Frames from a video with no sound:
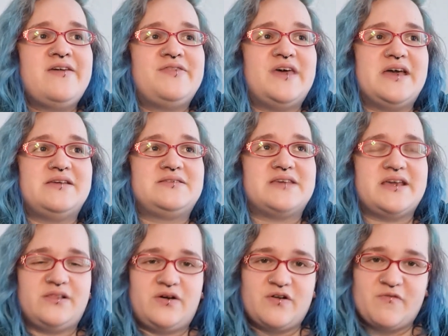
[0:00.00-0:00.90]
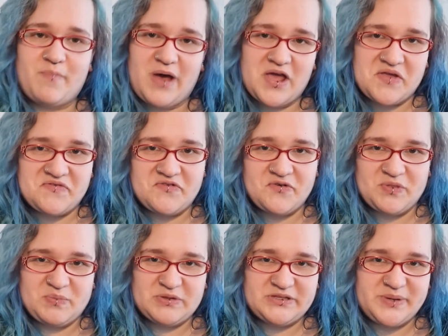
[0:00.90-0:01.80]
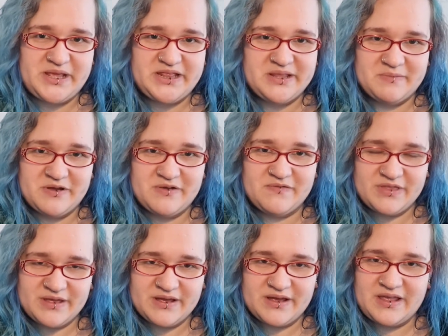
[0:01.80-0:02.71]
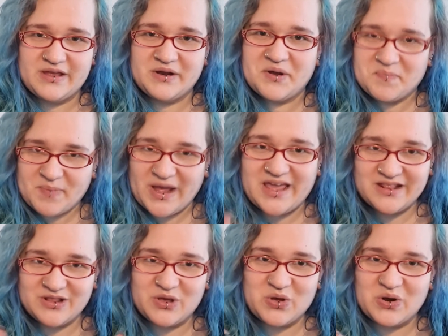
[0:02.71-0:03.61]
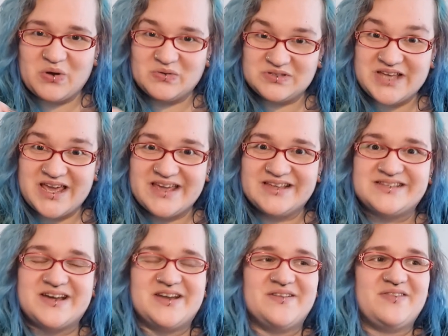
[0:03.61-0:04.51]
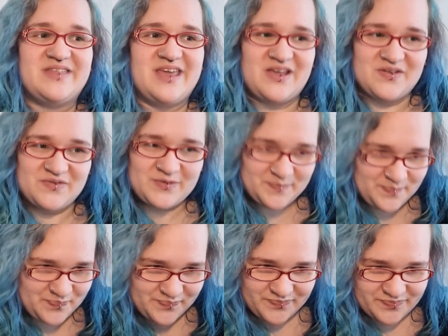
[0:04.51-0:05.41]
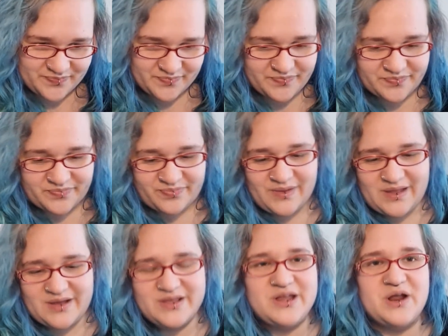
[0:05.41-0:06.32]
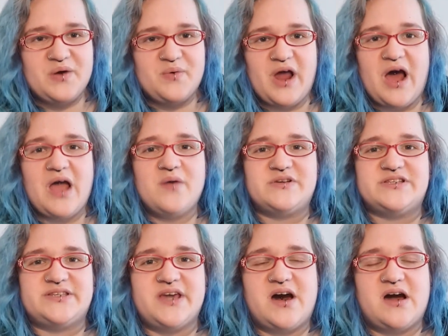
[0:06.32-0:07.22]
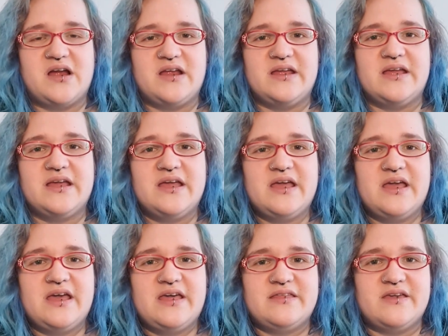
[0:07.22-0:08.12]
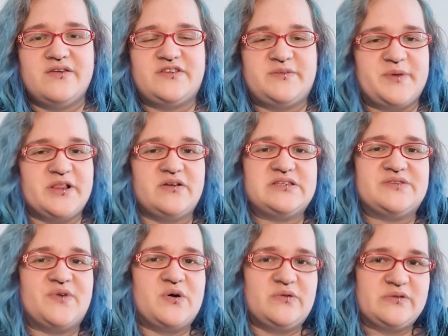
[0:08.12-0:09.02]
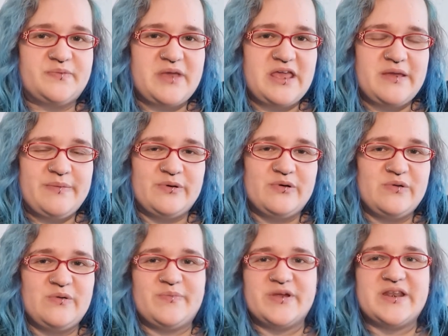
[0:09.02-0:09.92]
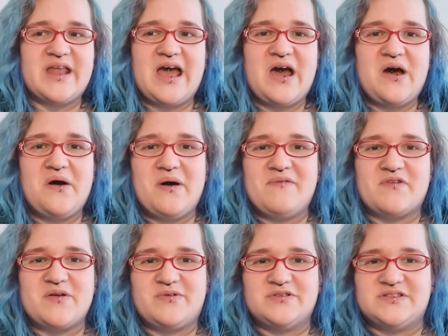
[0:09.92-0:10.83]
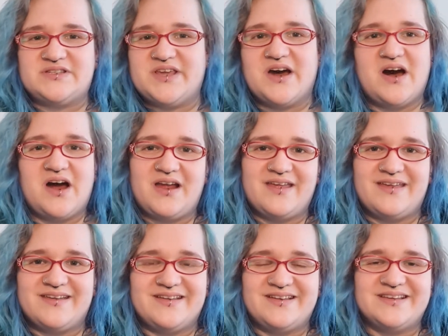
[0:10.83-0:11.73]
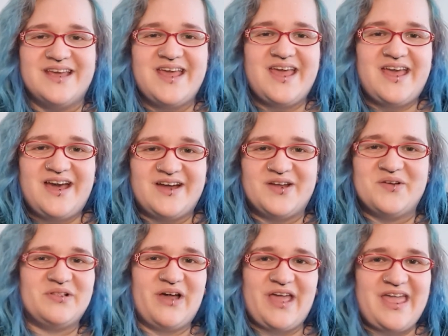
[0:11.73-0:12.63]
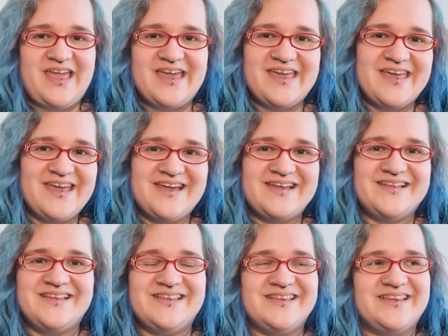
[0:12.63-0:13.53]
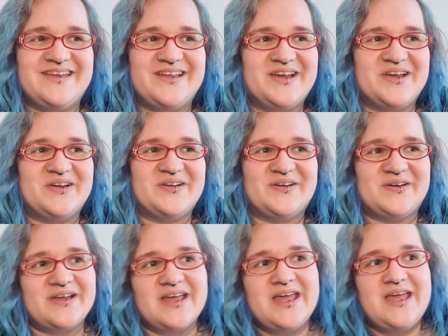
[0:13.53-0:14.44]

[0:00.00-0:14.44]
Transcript: there's a lot of back and forth between them of the, you know, back in the good old days kind of thing of, you know, when I was young, there used to be lots of old people, but now everyone's young and I don't like it. And, you know,